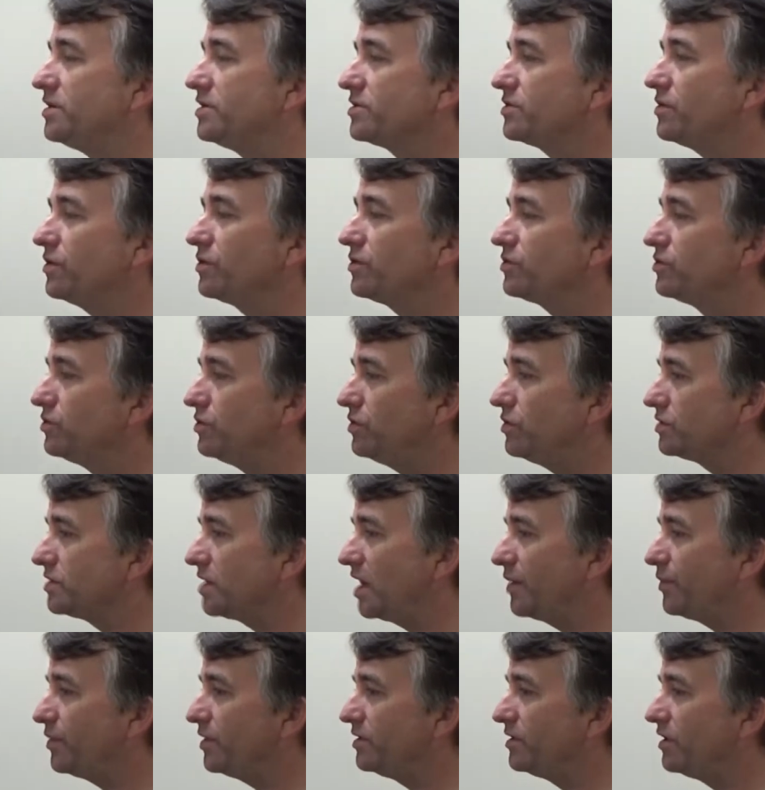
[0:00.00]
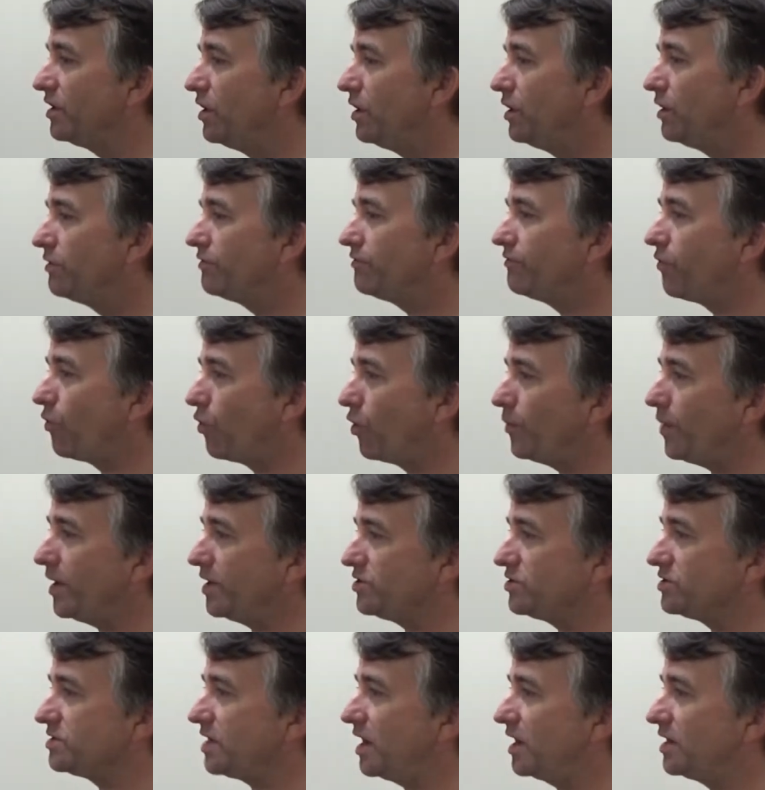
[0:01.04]
Just go to Google, type in 4
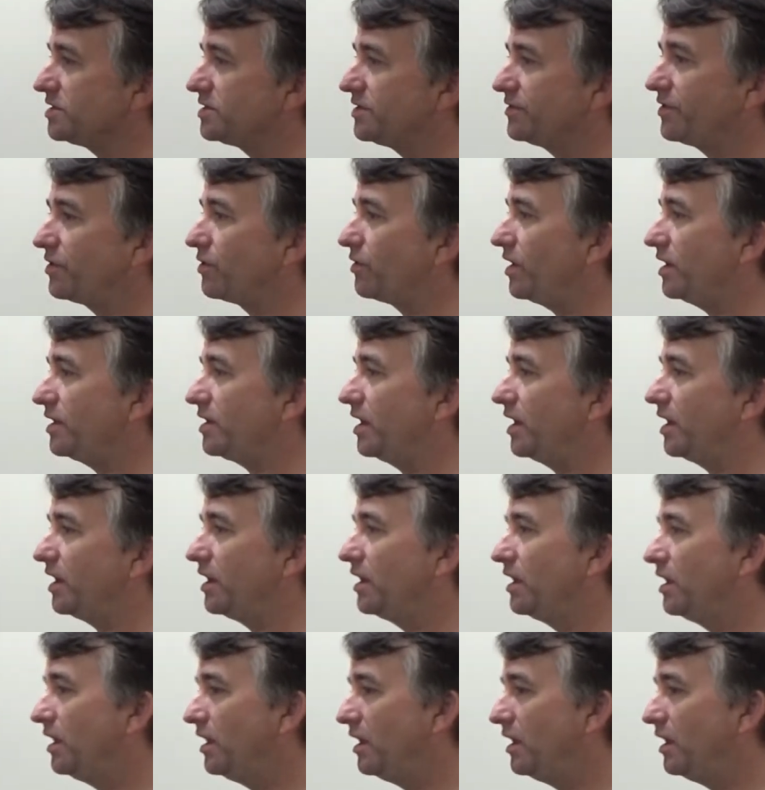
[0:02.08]
major styles of karate.